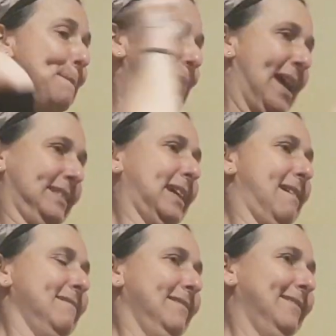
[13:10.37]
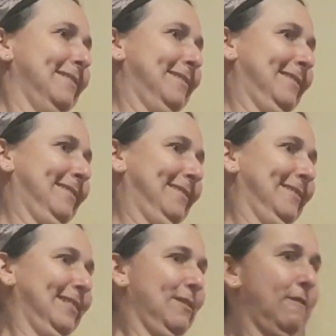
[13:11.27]
better
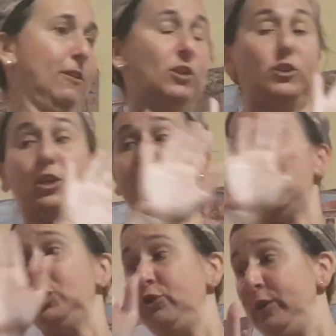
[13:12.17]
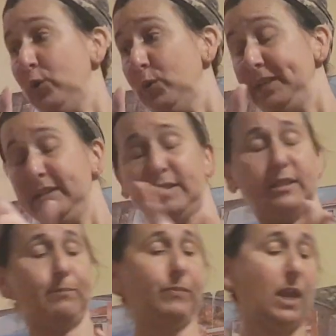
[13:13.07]
to the imaginary audience.